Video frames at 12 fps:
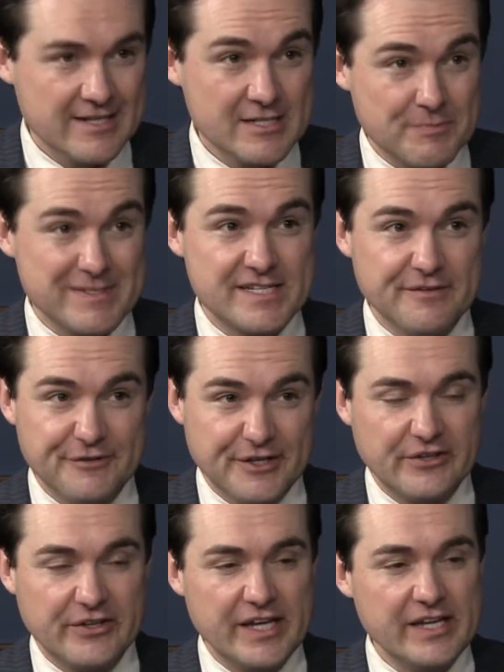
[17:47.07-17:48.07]

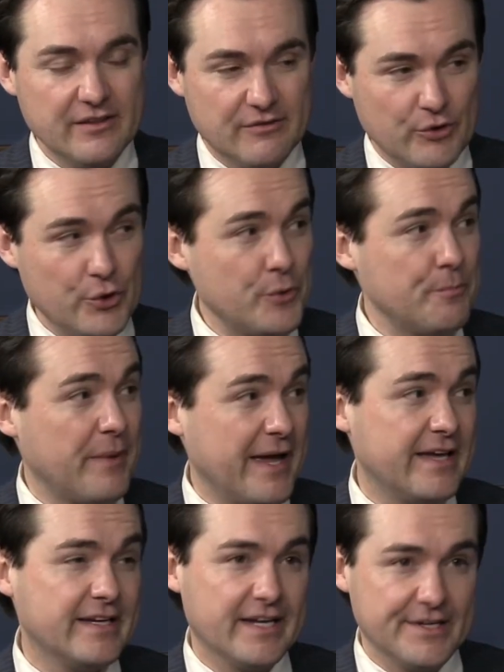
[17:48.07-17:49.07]
specifically through
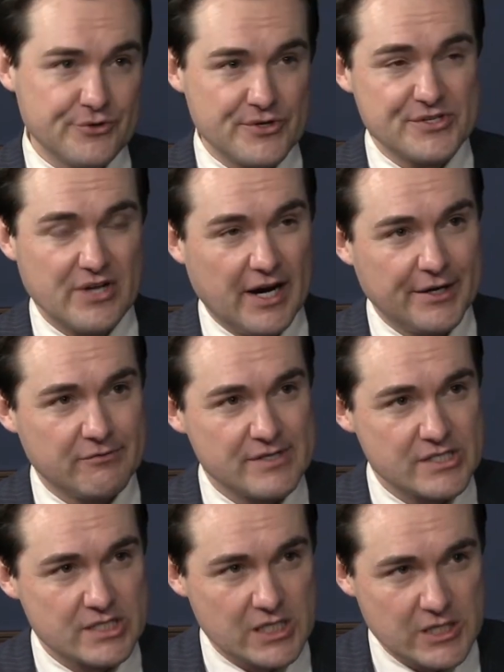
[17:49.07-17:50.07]
paying interest on
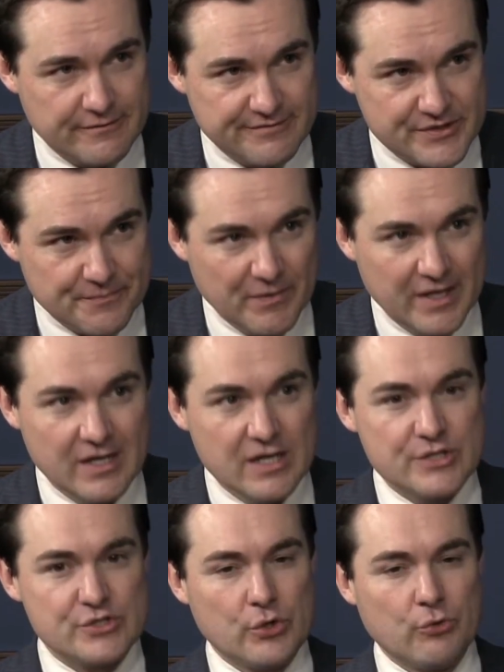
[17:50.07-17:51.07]
reserves.
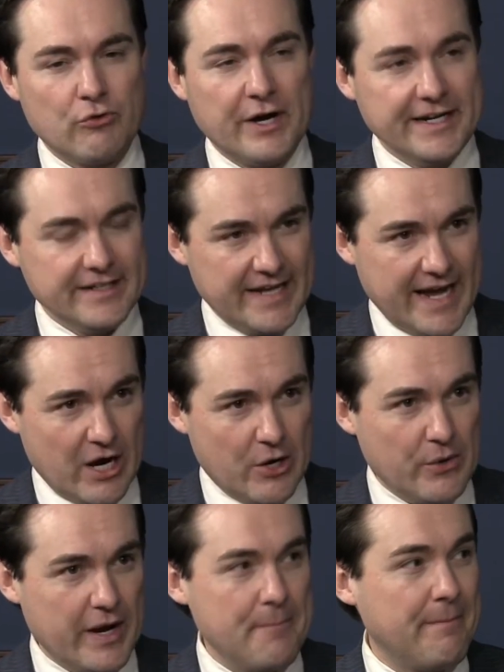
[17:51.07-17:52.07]
So right
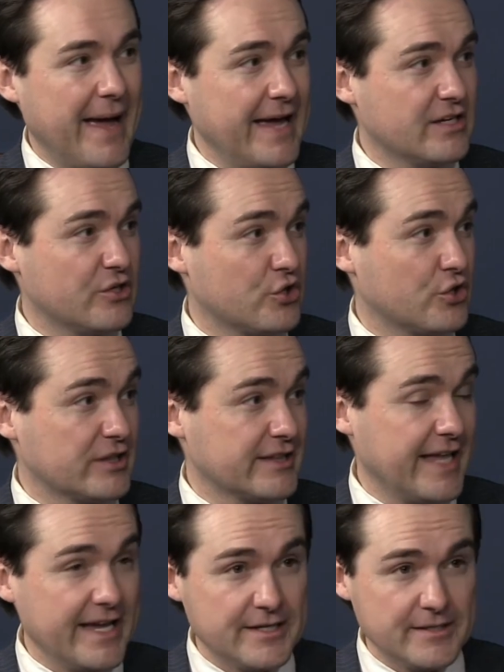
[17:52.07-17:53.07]
now a bank could
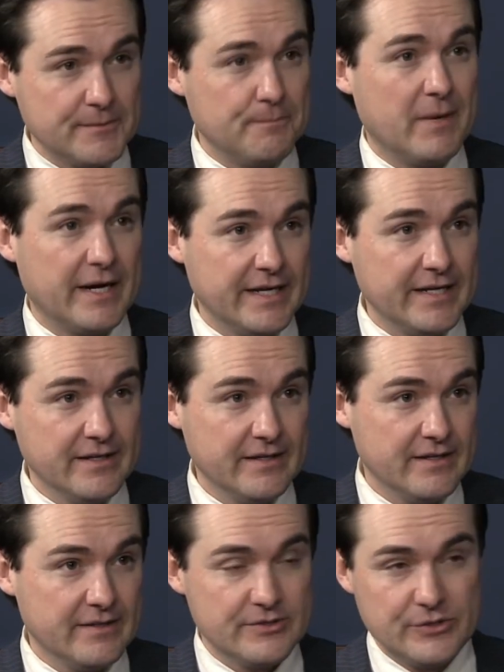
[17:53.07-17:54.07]
lend money
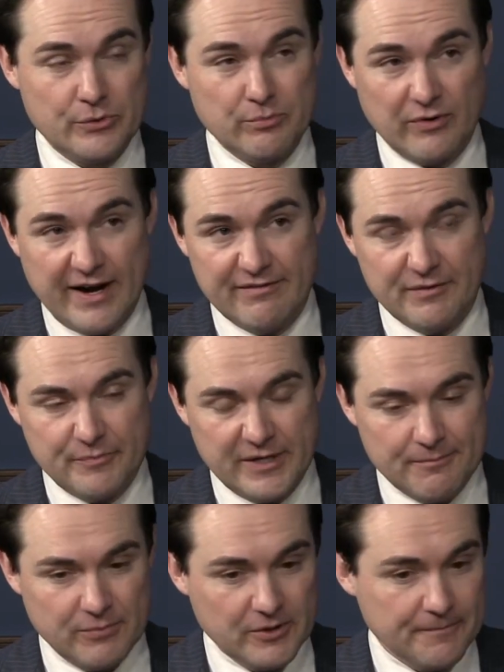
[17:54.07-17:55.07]
to private
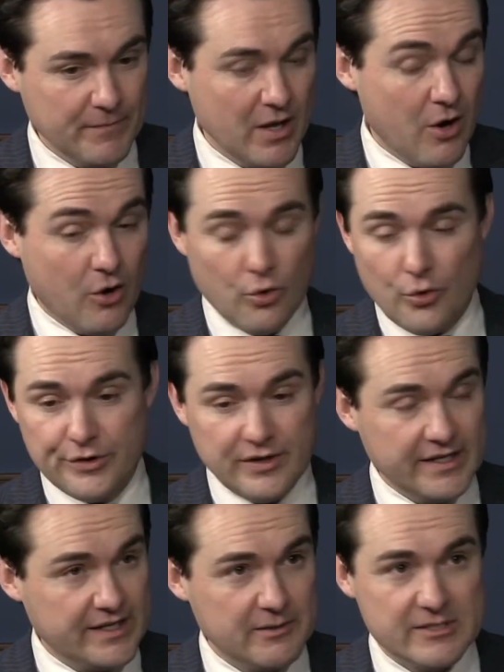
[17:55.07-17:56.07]
people, or they
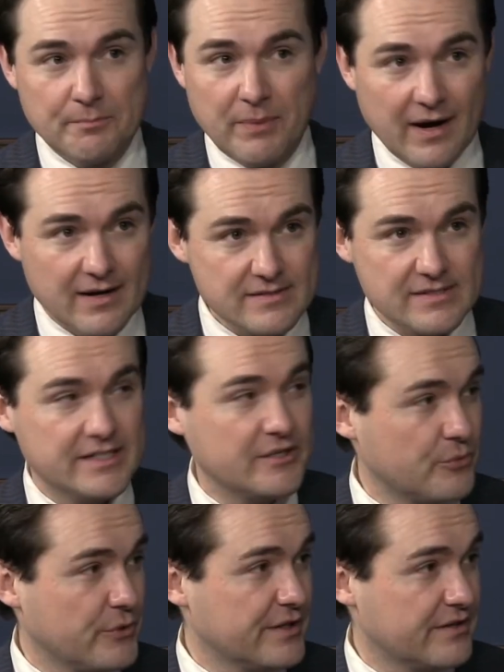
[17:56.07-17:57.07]
can deposit it
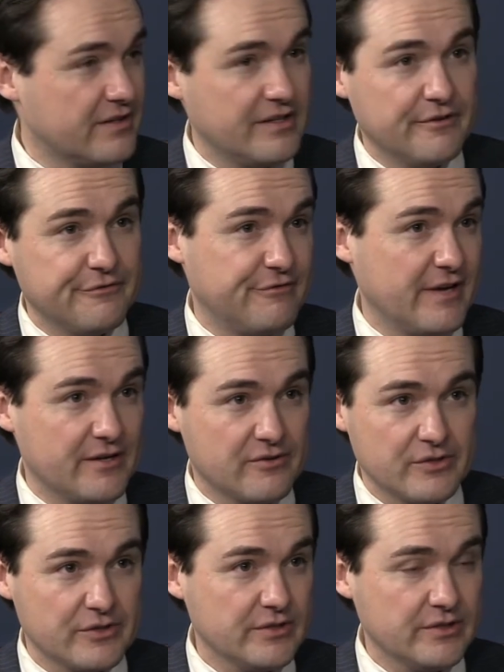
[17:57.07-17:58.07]
with the
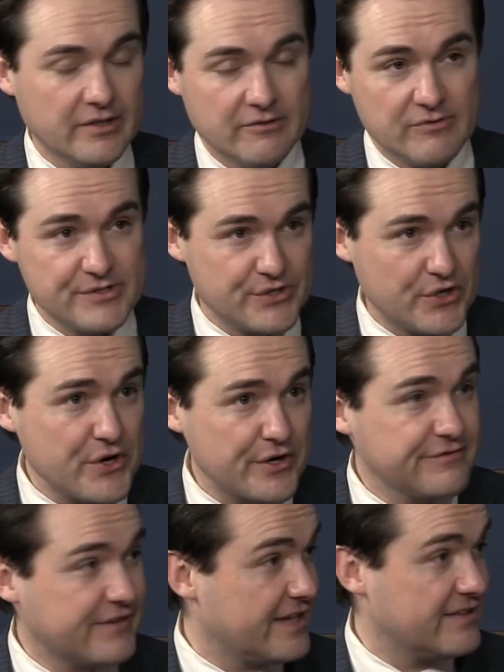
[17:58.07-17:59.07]
Federal
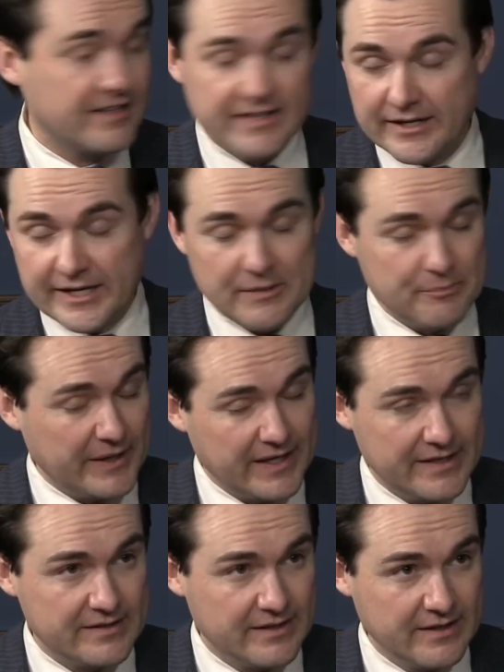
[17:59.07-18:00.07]
Reserve, and then they get
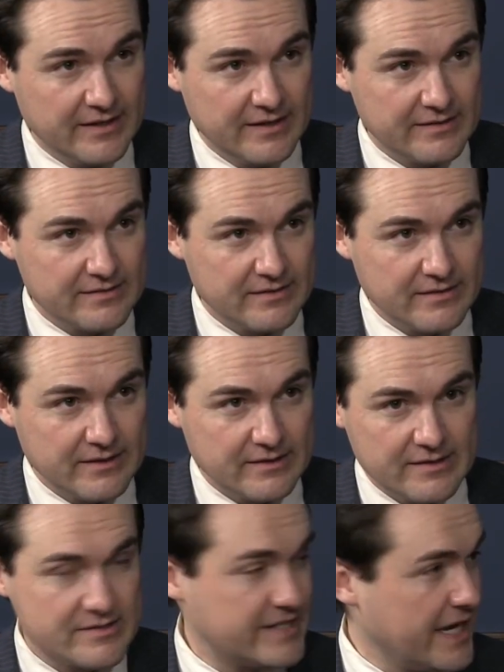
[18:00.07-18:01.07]
paid
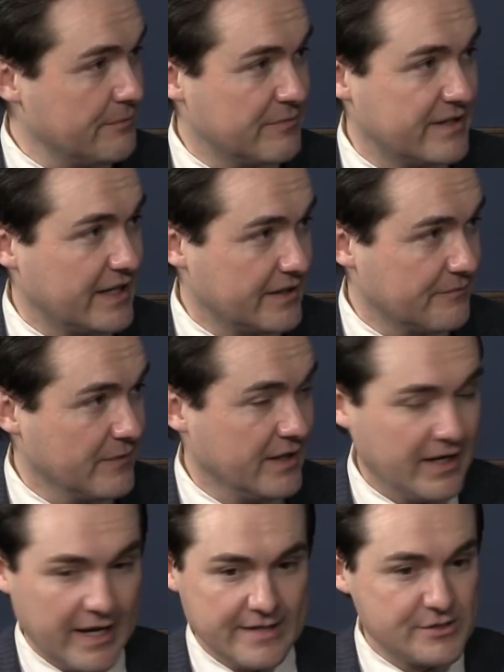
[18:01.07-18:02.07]
the same thing.
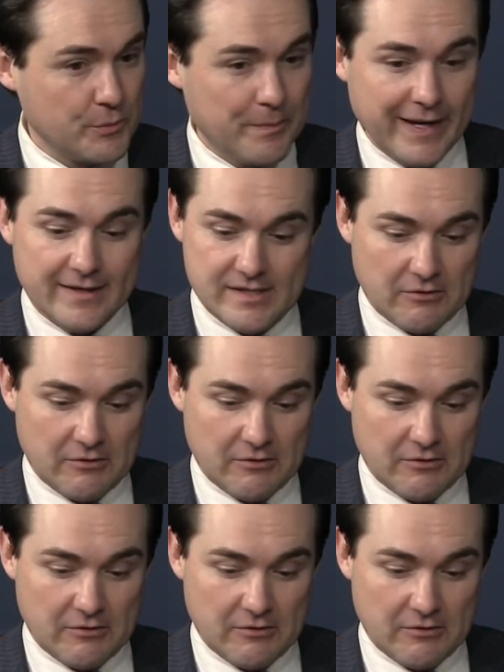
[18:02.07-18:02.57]
And so banks say,